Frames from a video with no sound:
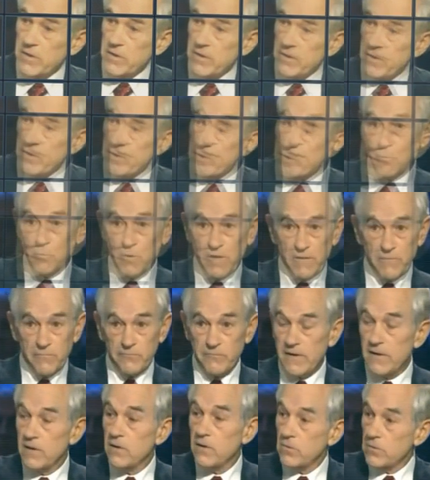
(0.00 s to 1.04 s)
But now that we
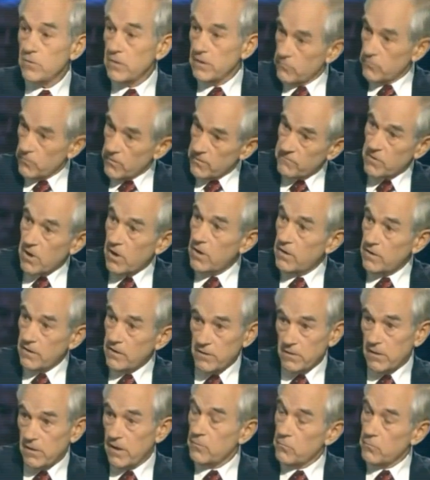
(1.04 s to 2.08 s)
have found and we've gotten
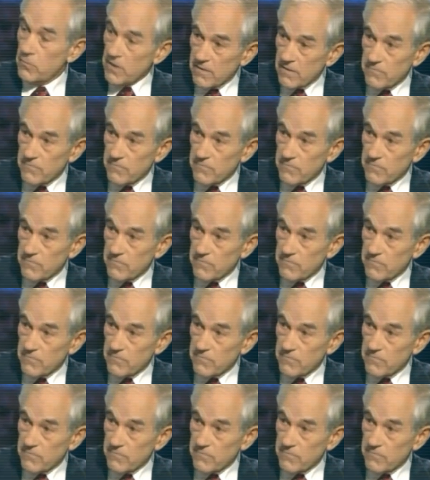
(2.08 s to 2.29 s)
an audit,